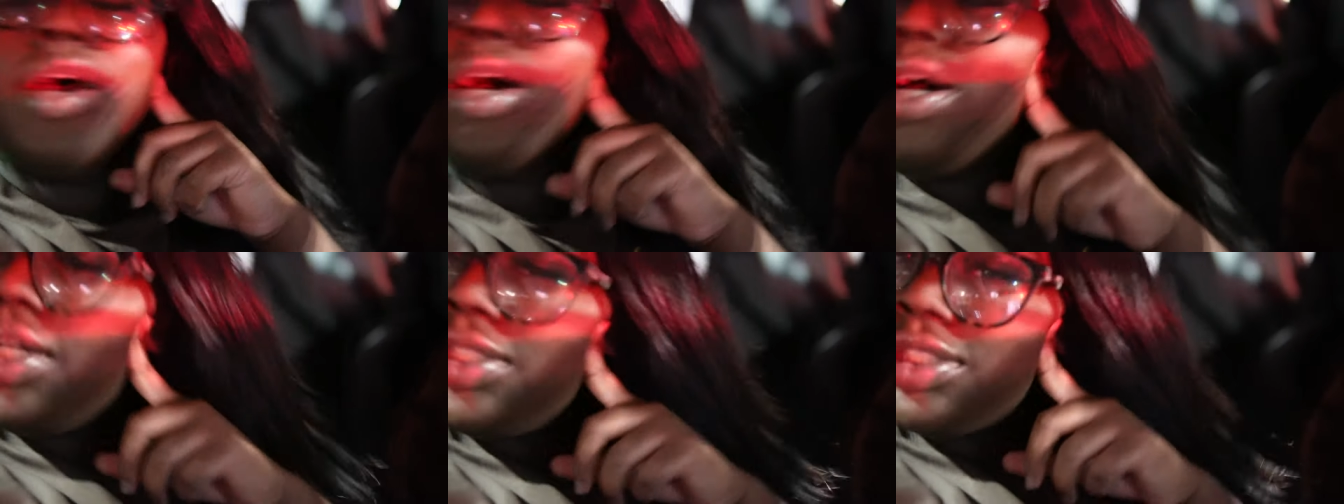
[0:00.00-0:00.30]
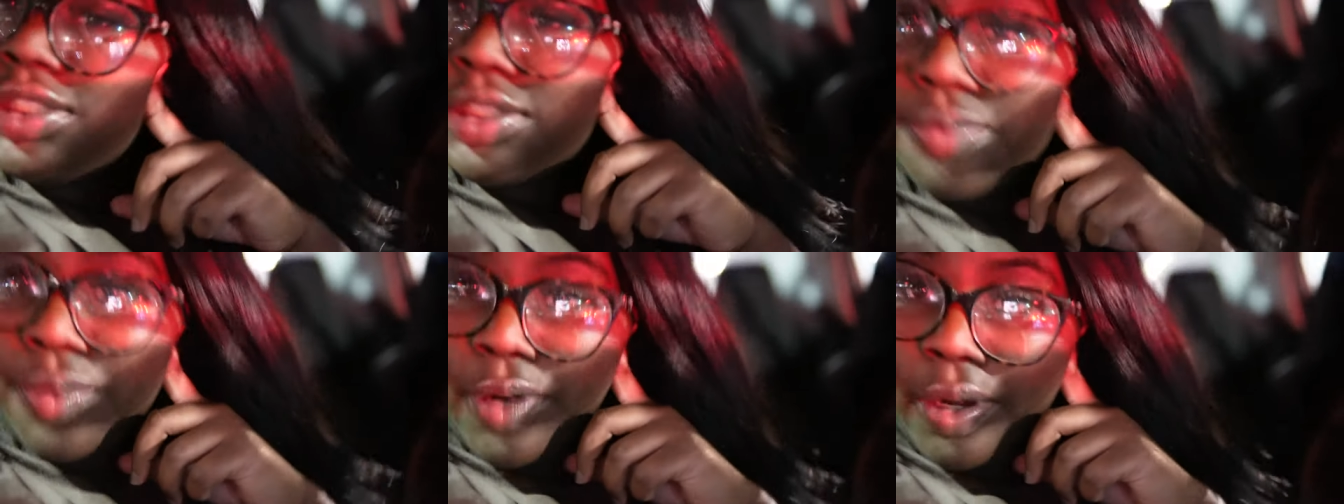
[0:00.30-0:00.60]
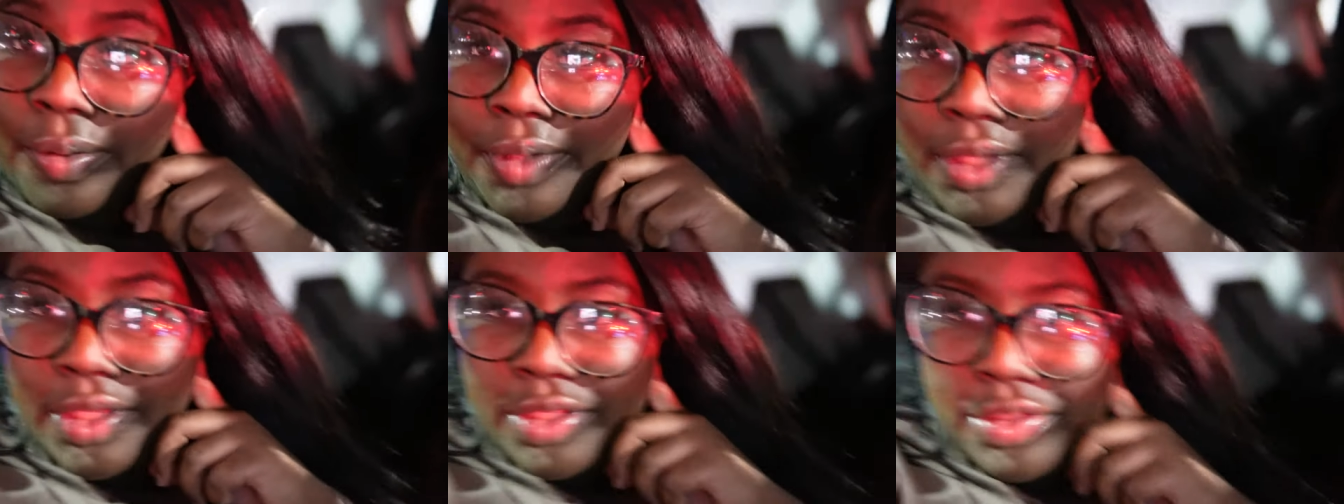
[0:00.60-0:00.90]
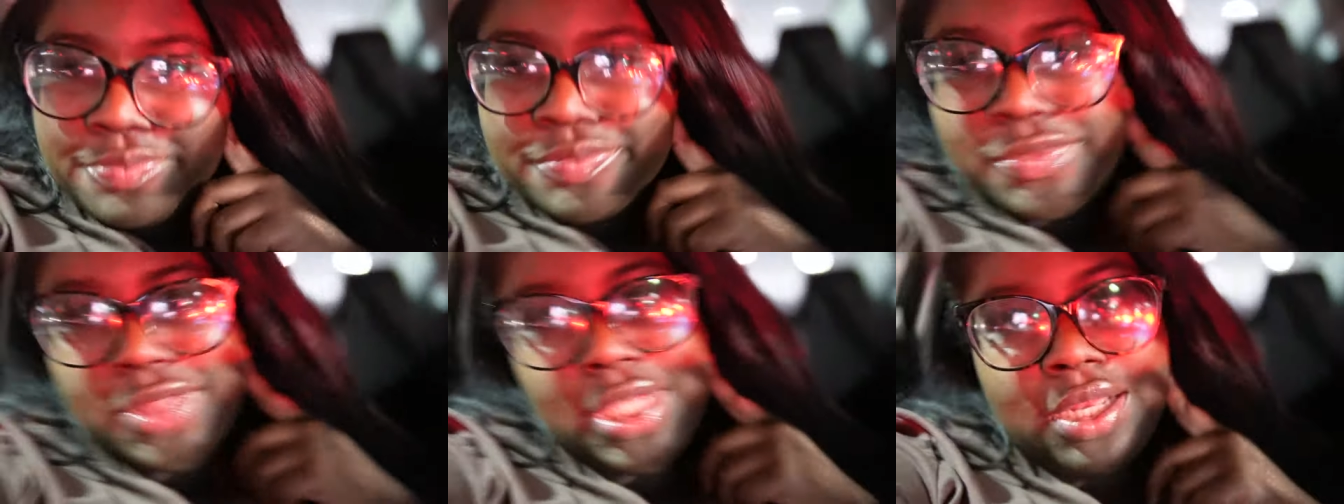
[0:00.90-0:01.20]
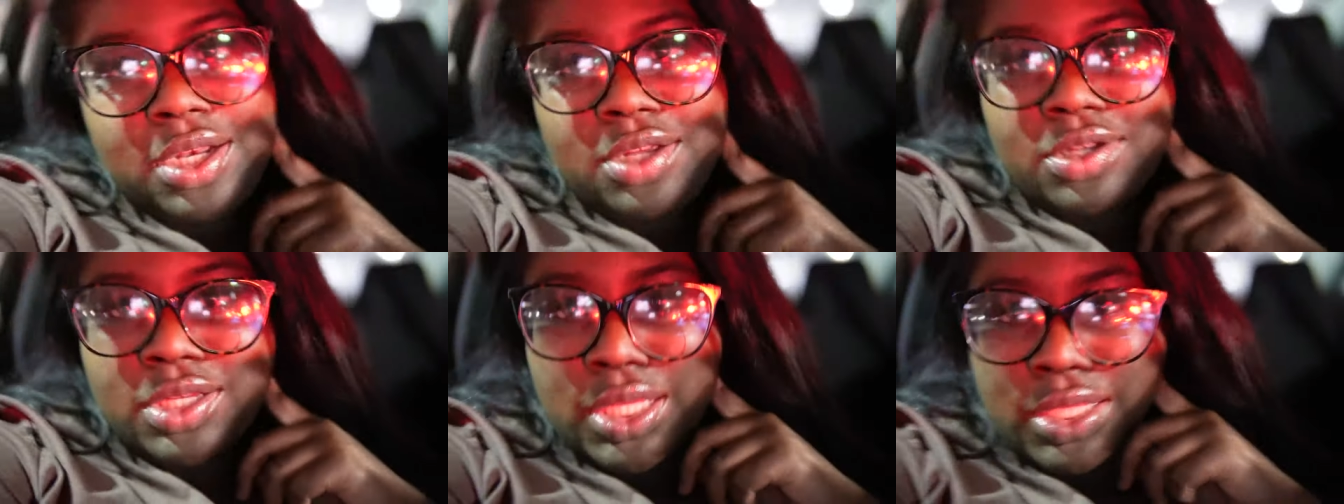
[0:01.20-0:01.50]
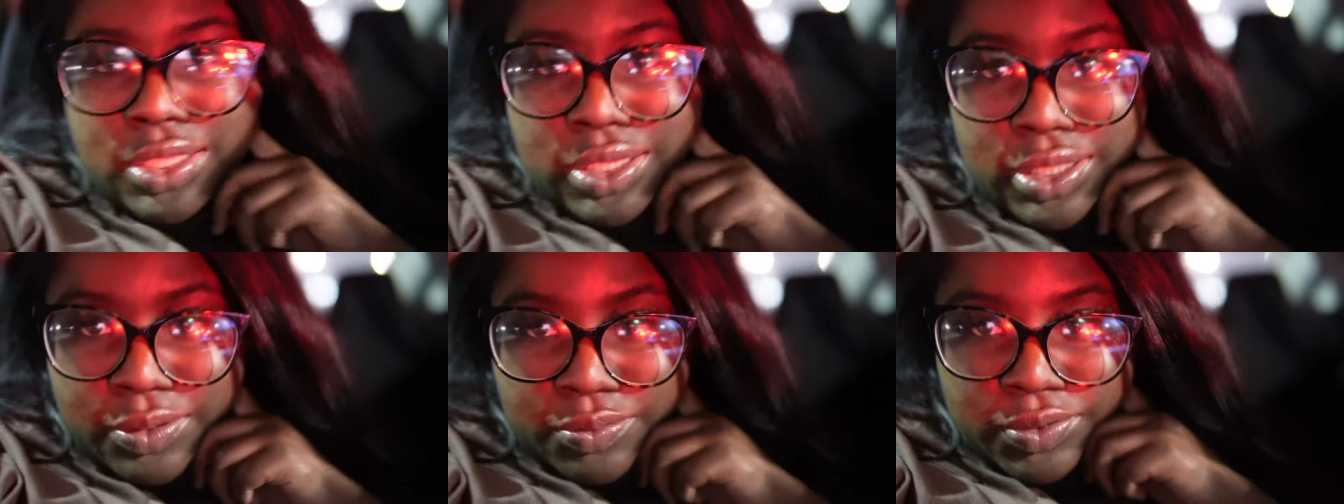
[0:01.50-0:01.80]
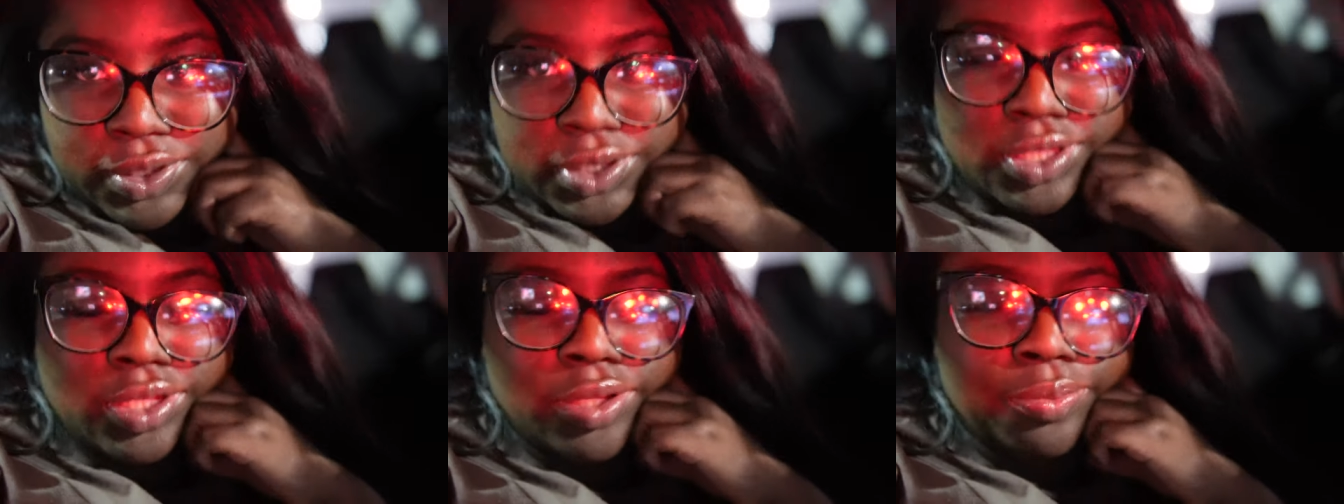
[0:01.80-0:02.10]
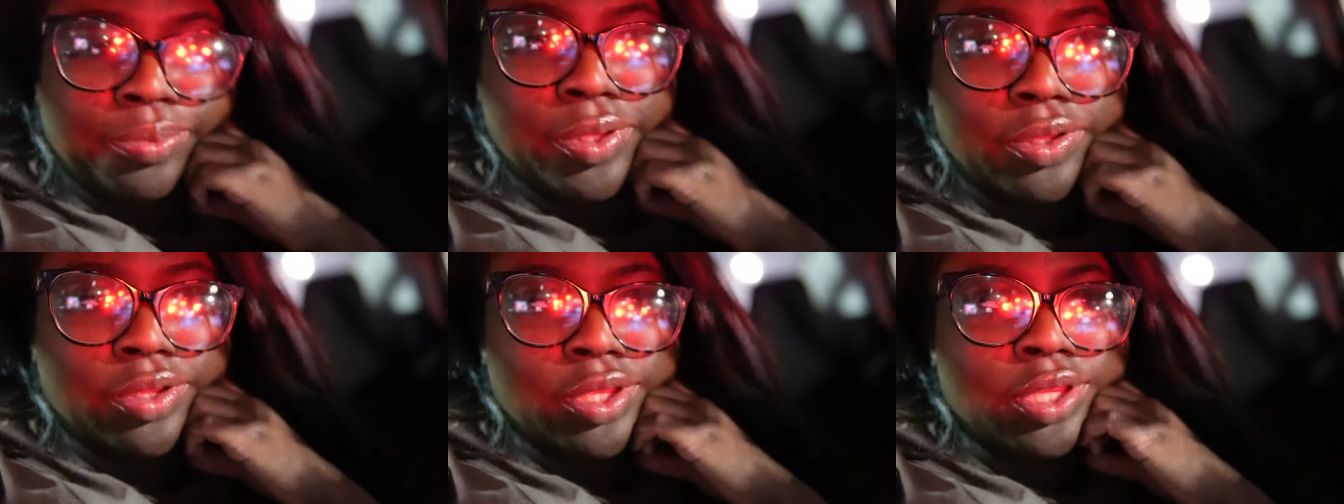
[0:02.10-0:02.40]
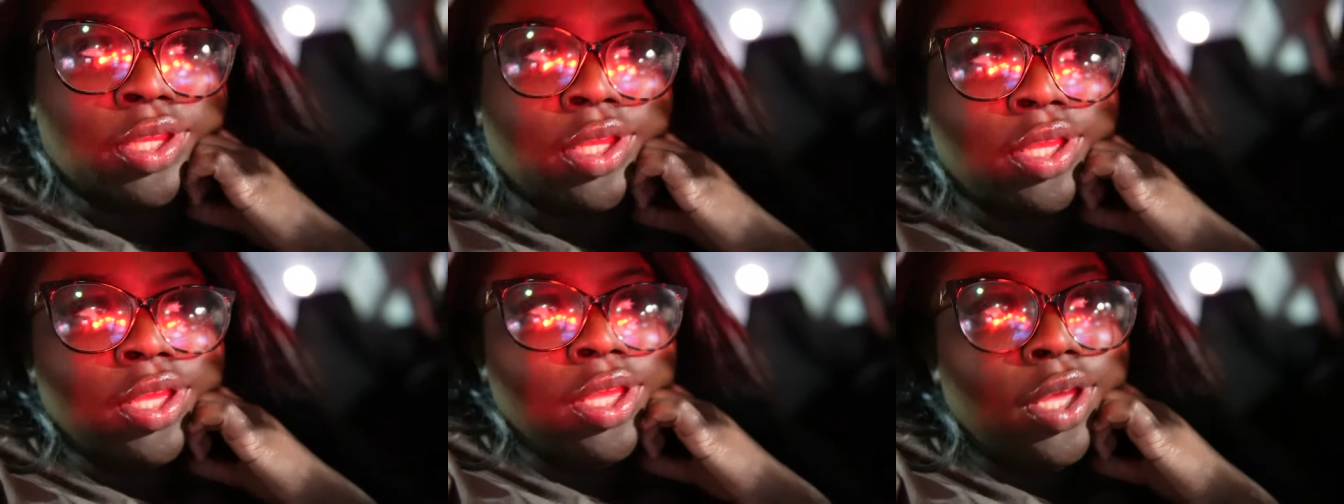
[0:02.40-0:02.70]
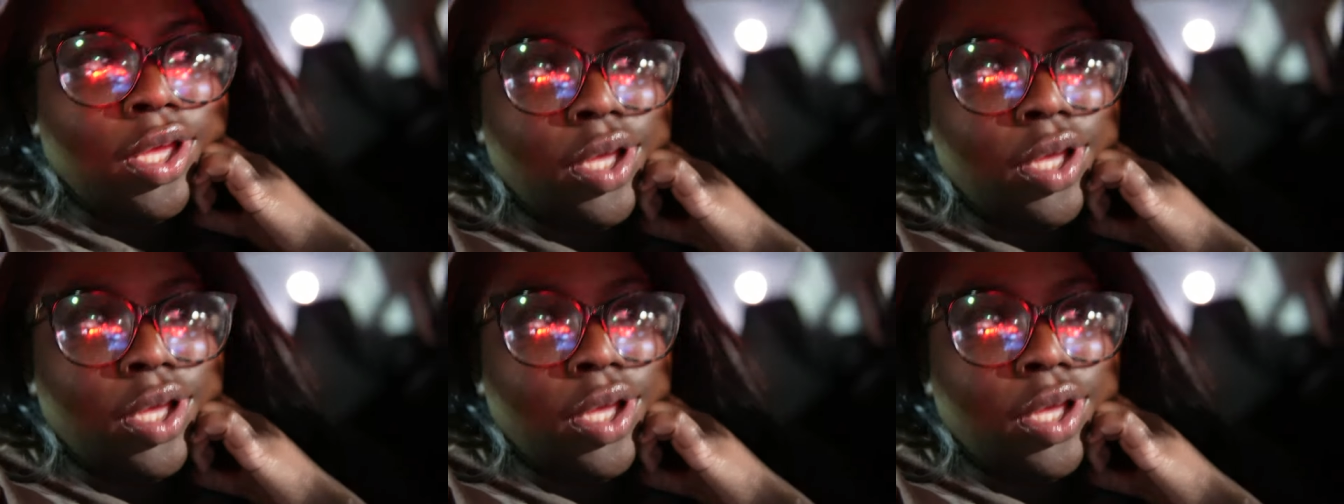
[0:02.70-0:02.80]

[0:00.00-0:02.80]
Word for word: Hutchins Barbecue. Y'all know Keith Lee went there, period.